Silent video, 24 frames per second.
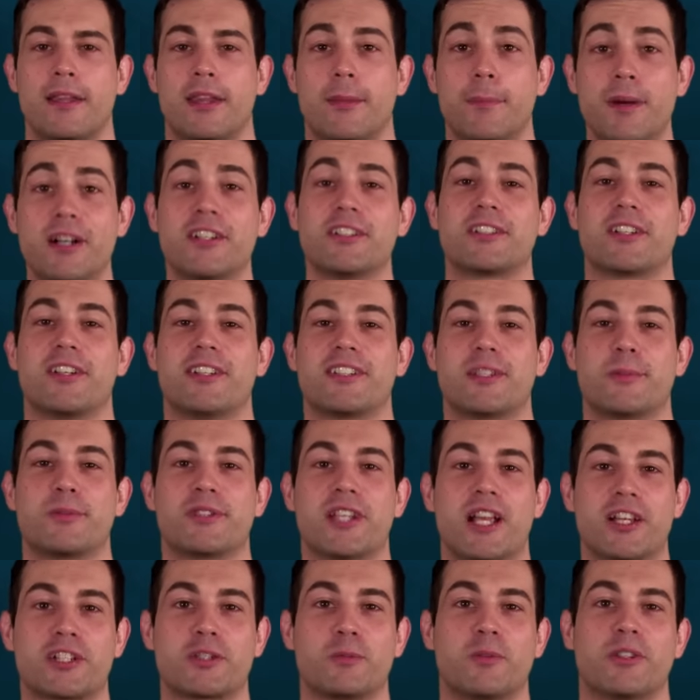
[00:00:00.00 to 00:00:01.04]
the military's
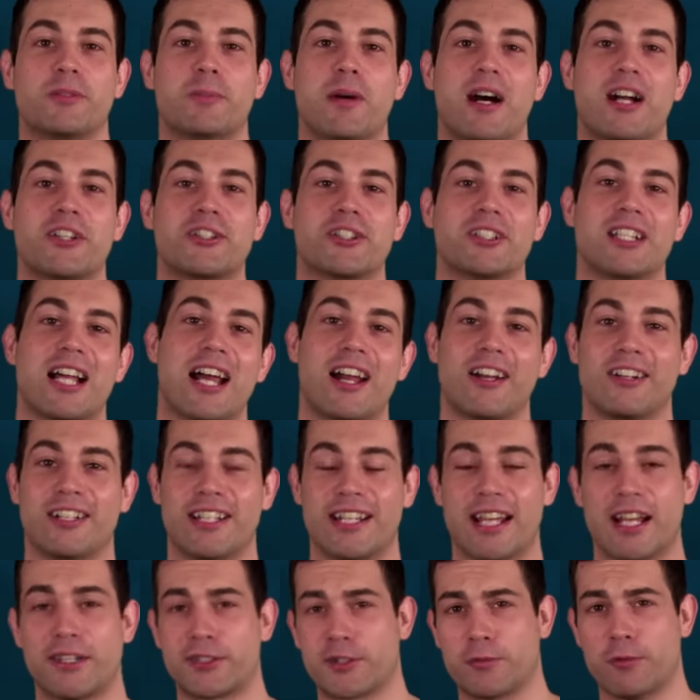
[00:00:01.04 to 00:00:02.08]
obsession with
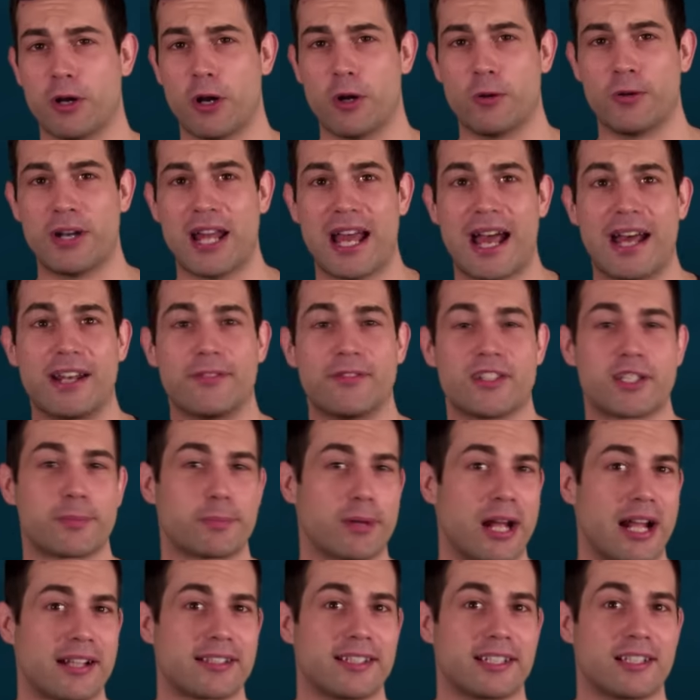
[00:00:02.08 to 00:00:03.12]
modularity has grown out of its
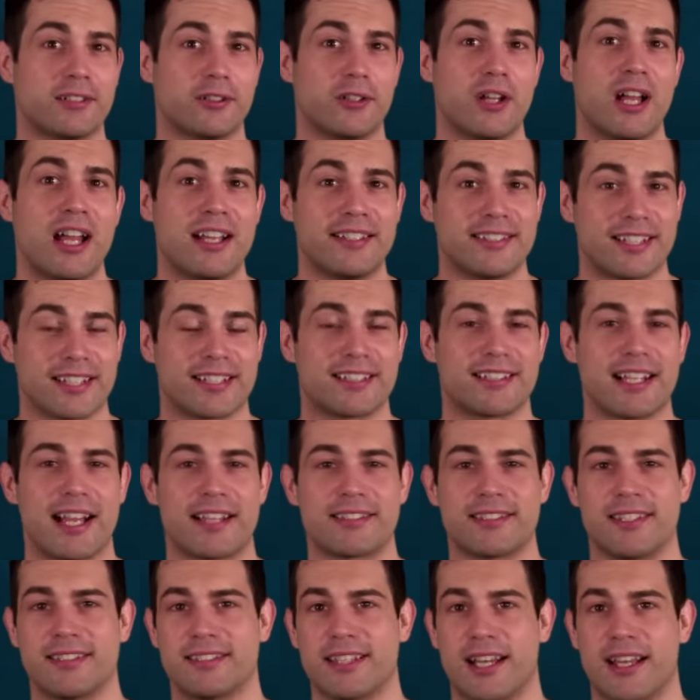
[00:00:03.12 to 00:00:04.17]
practical
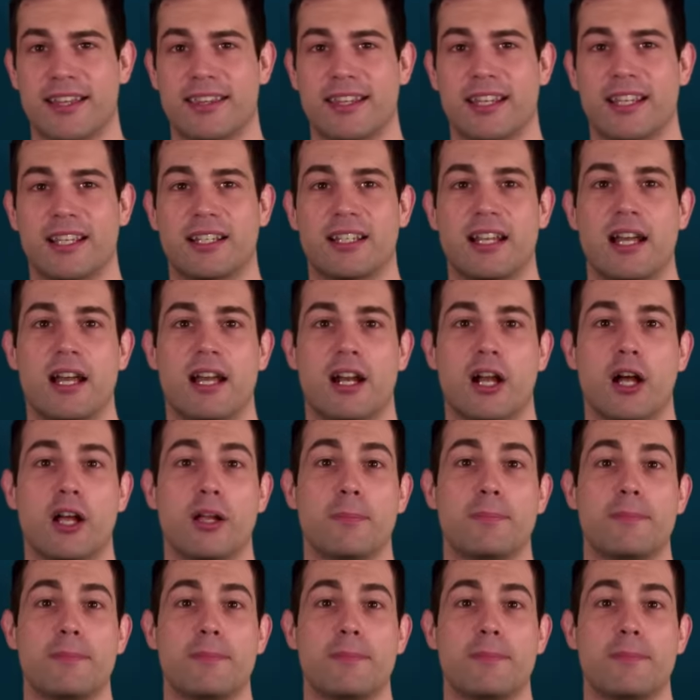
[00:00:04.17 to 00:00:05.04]
successes, I think. I'll